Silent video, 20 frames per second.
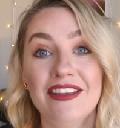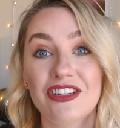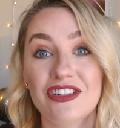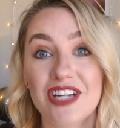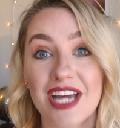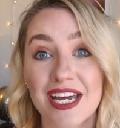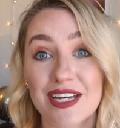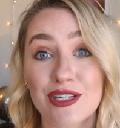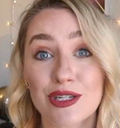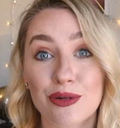
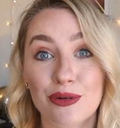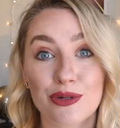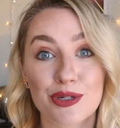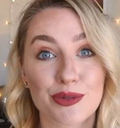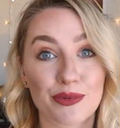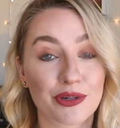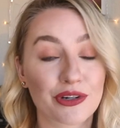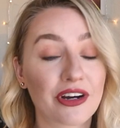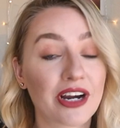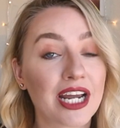Their test
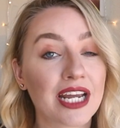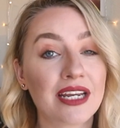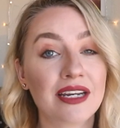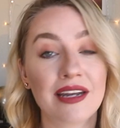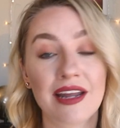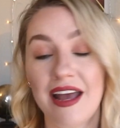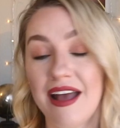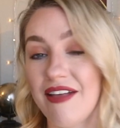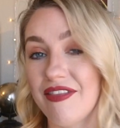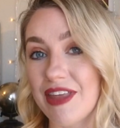scores were
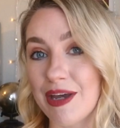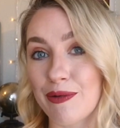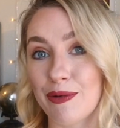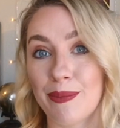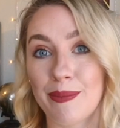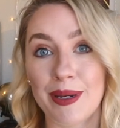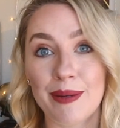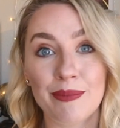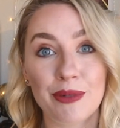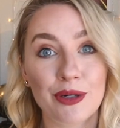great, they
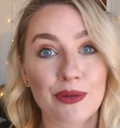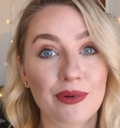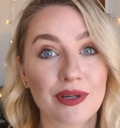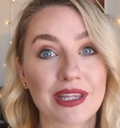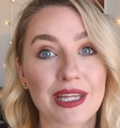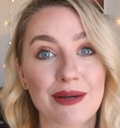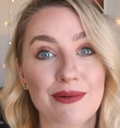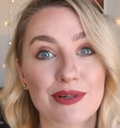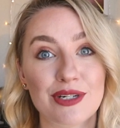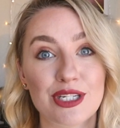remembered
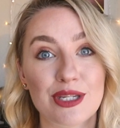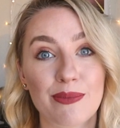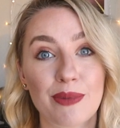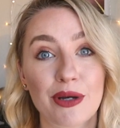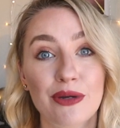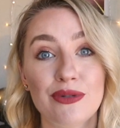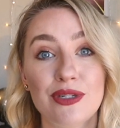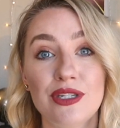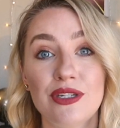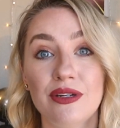what they were
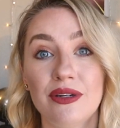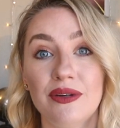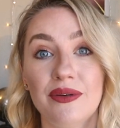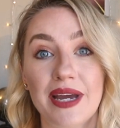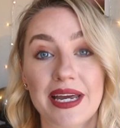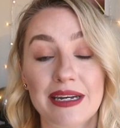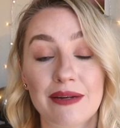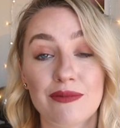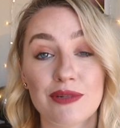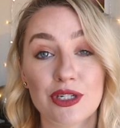supposed to,
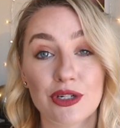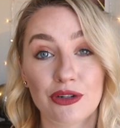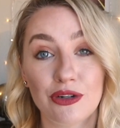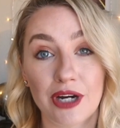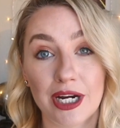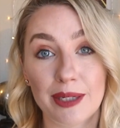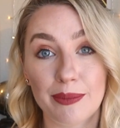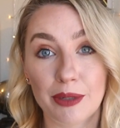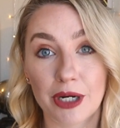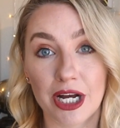and it was a
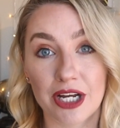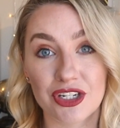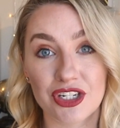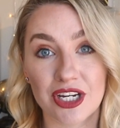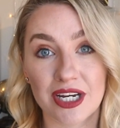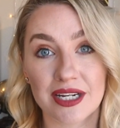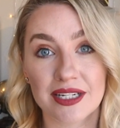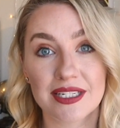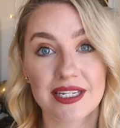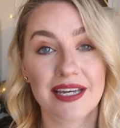great
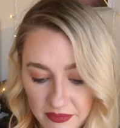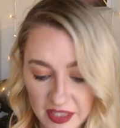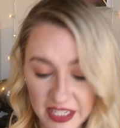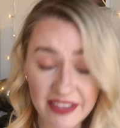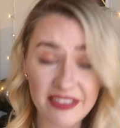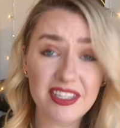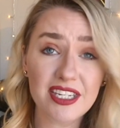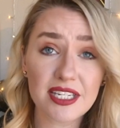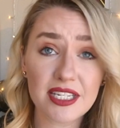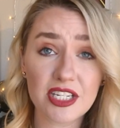project.
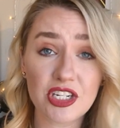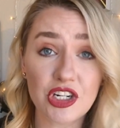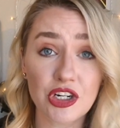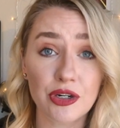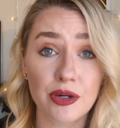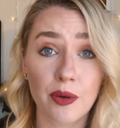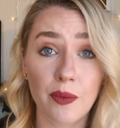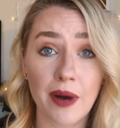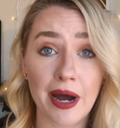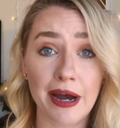This
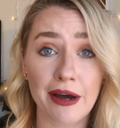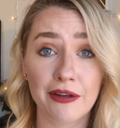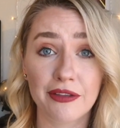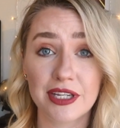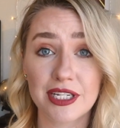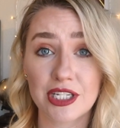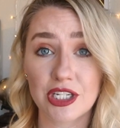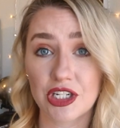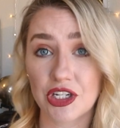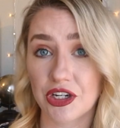took a while.
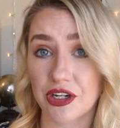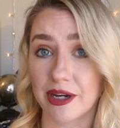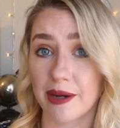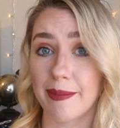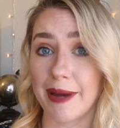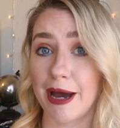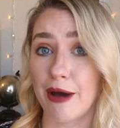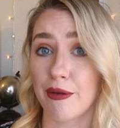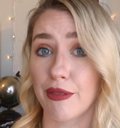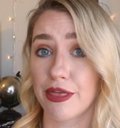This took
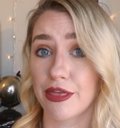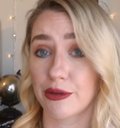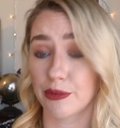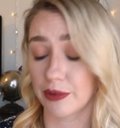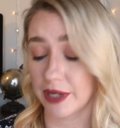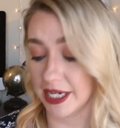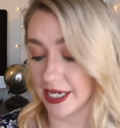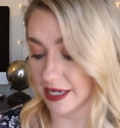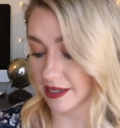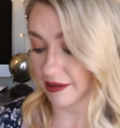about
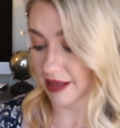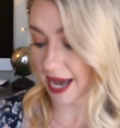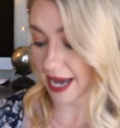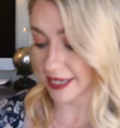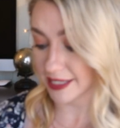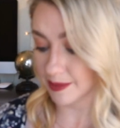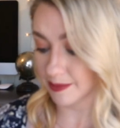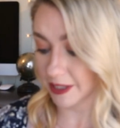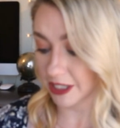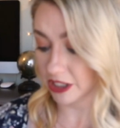3
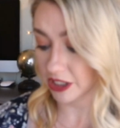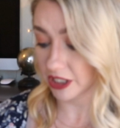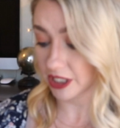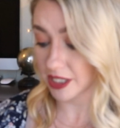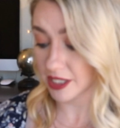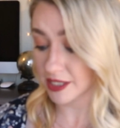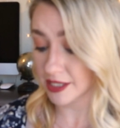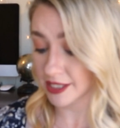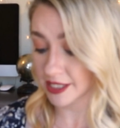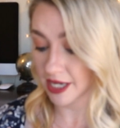class
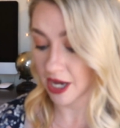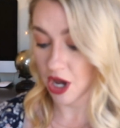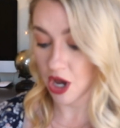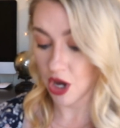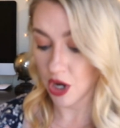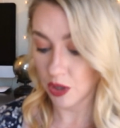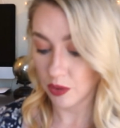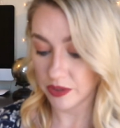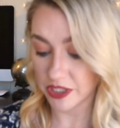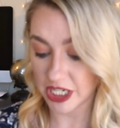periods,
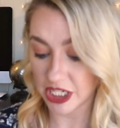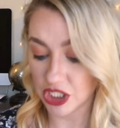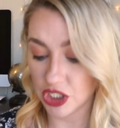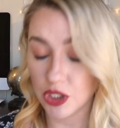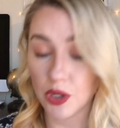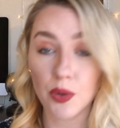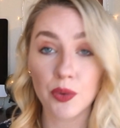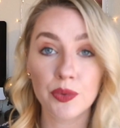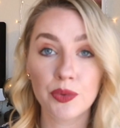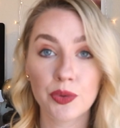which I
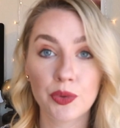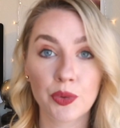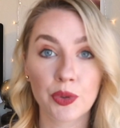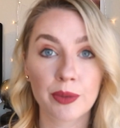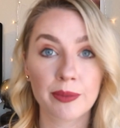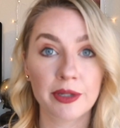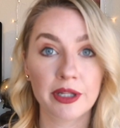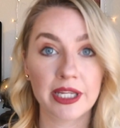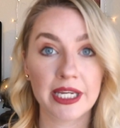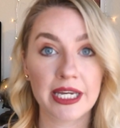don't
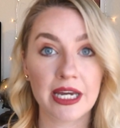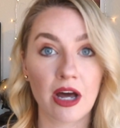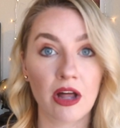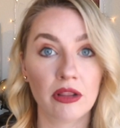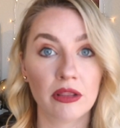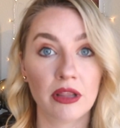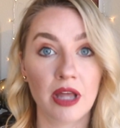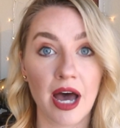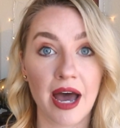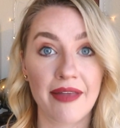normally
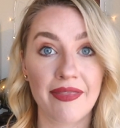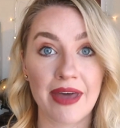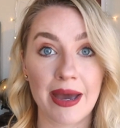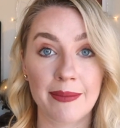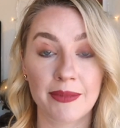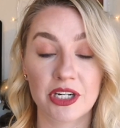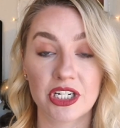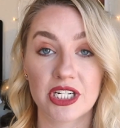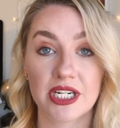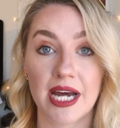allot
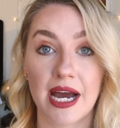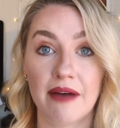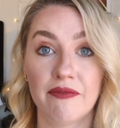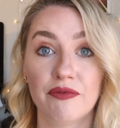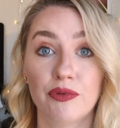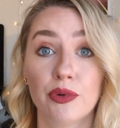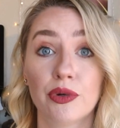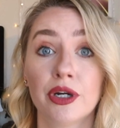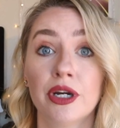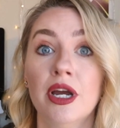that much
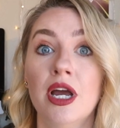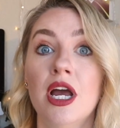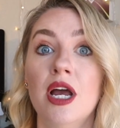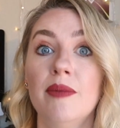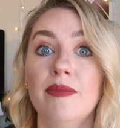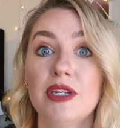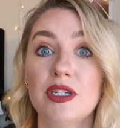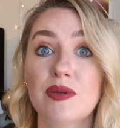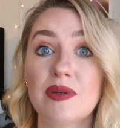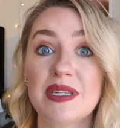time for.
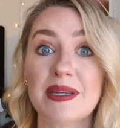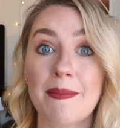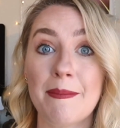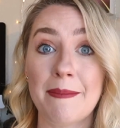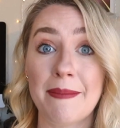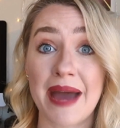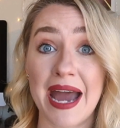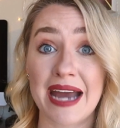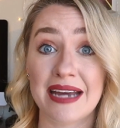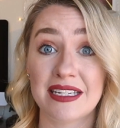This was a
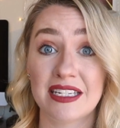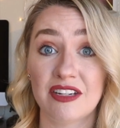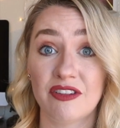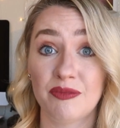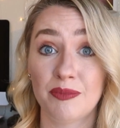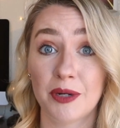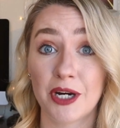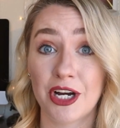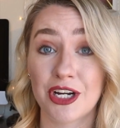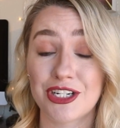
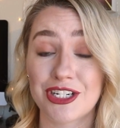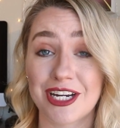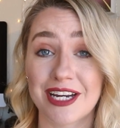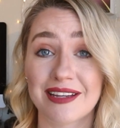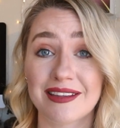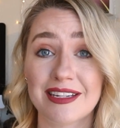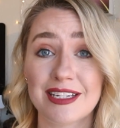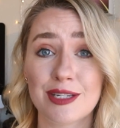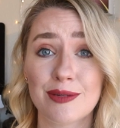massive project.